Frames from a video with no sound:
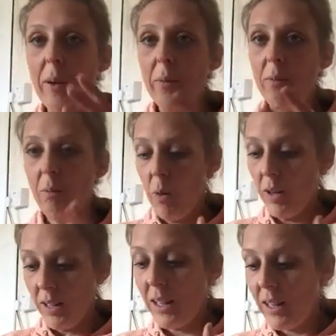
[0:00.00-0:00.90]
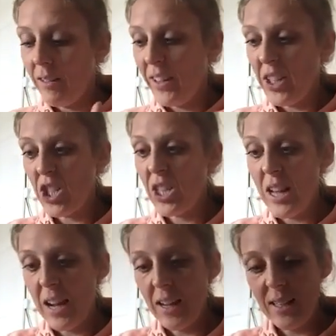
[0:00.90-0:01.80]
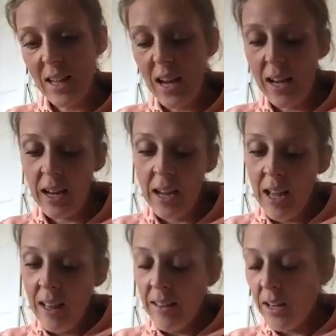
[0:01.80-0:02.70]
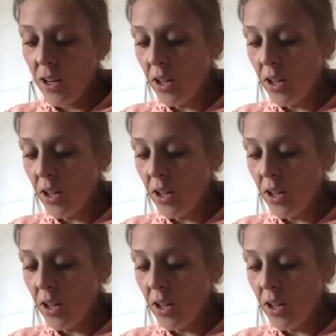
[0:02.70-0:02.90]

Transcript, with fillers: be one of each snack a day. Then I've